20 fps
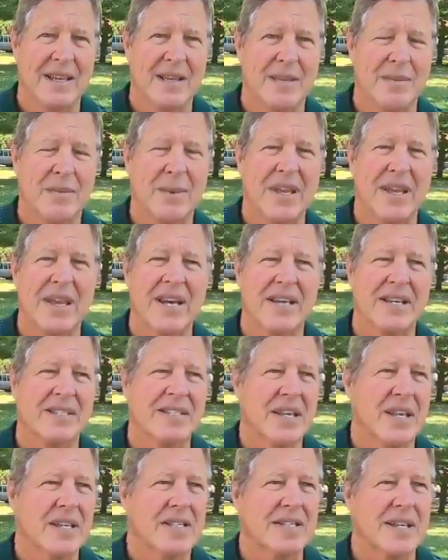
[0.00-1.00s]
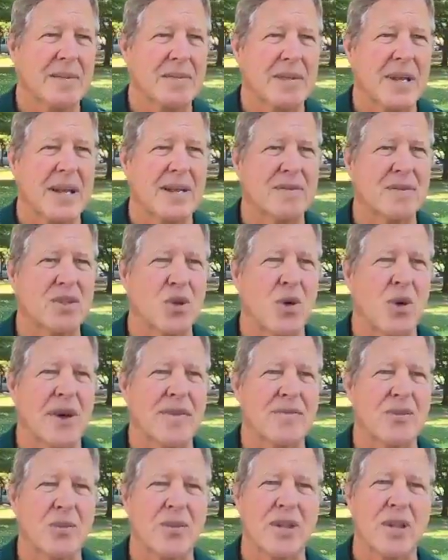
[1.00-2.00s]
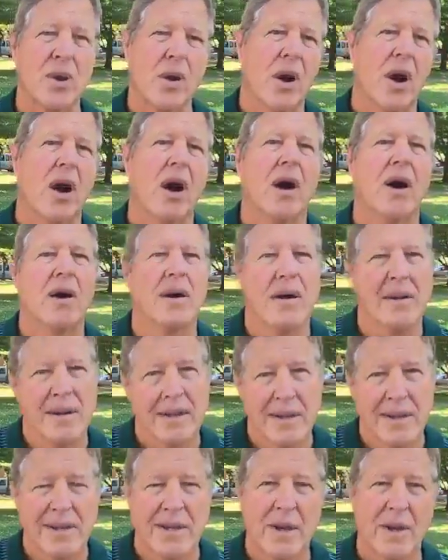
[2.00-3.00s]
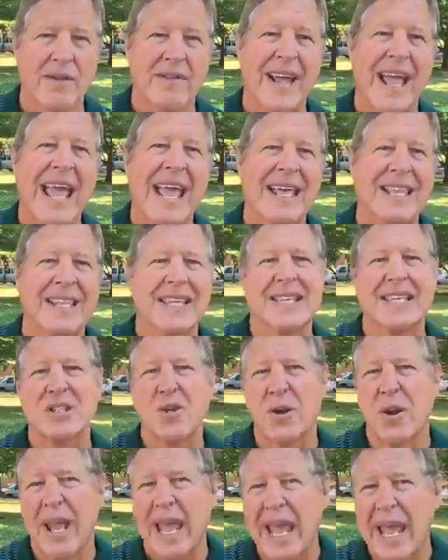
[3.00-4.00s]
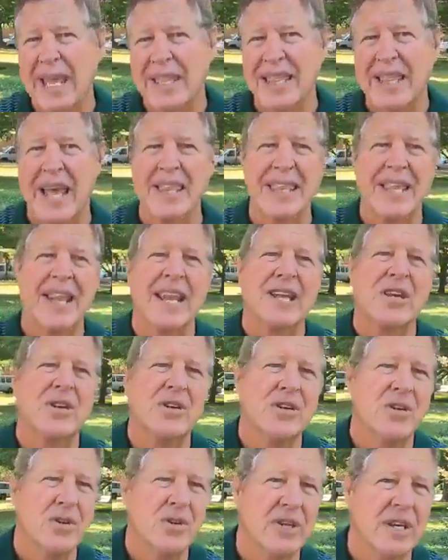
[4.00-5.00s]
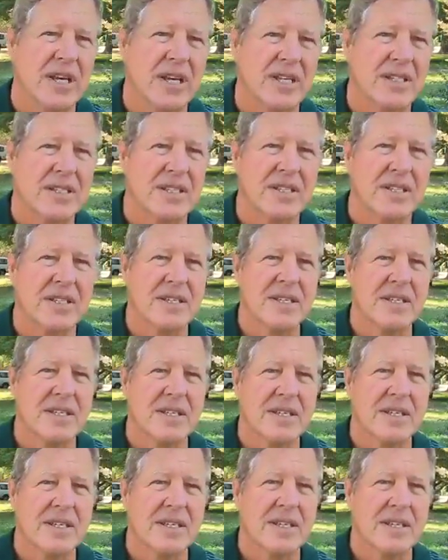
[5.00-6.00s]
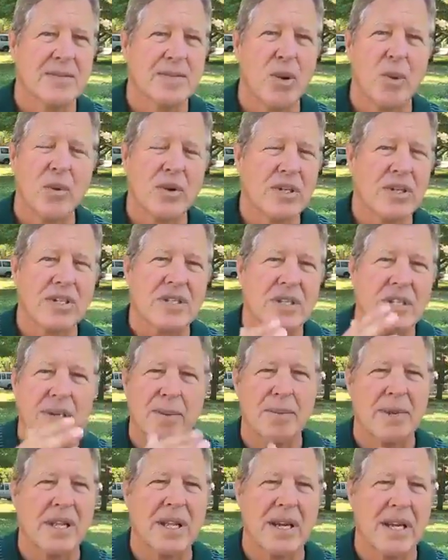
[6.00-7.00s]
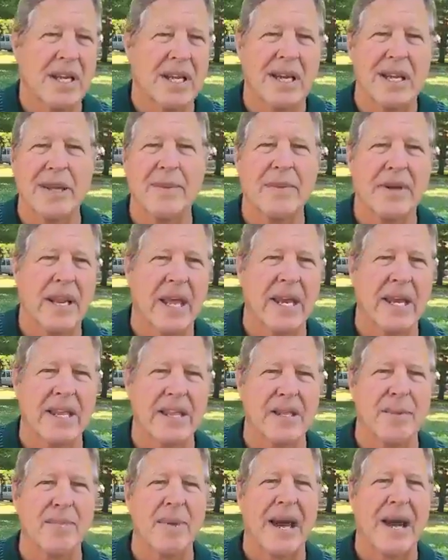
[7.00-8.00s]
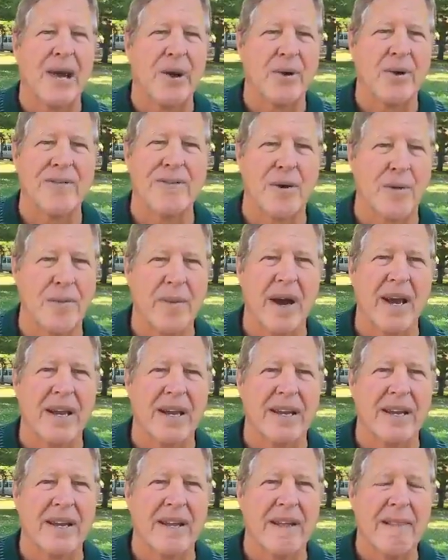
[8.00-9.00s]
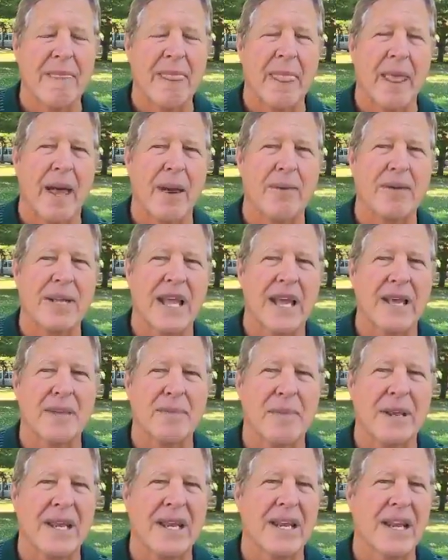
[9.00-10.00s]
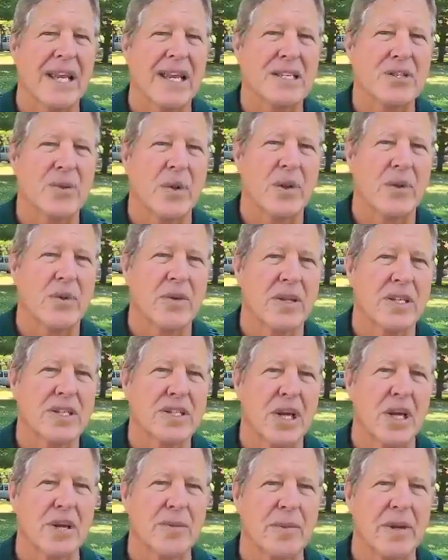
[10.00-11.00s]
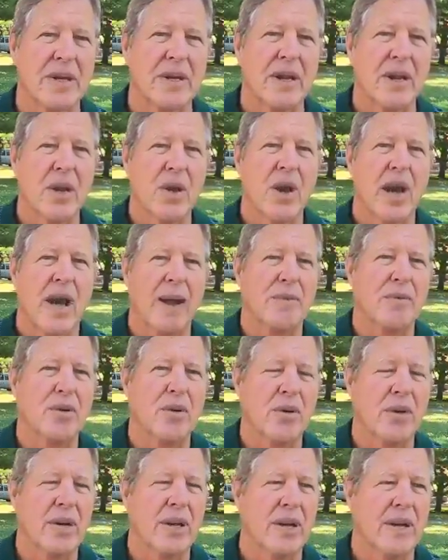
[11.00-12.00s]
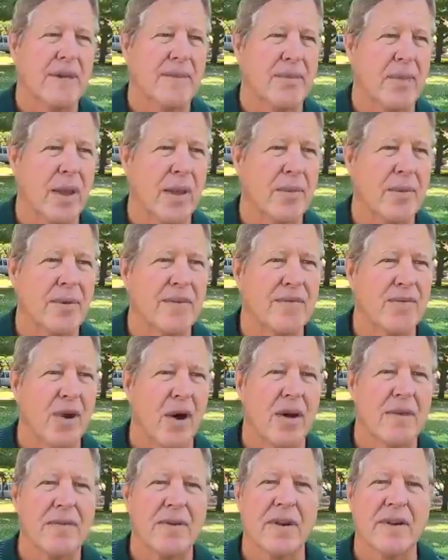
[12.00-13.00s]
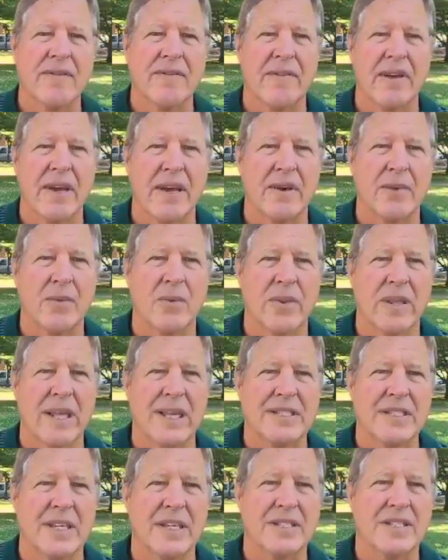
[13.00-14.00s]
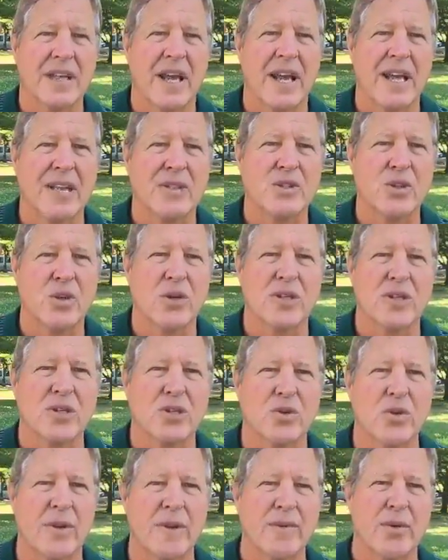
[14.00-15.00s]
Because sometimes, so often we think, if I had this or I had that, then I could do this. But we're just completely eliminating the power of our mind. I had a meeting last week with a gentleman. I'm involved in an event with HSI and Journey's Dream.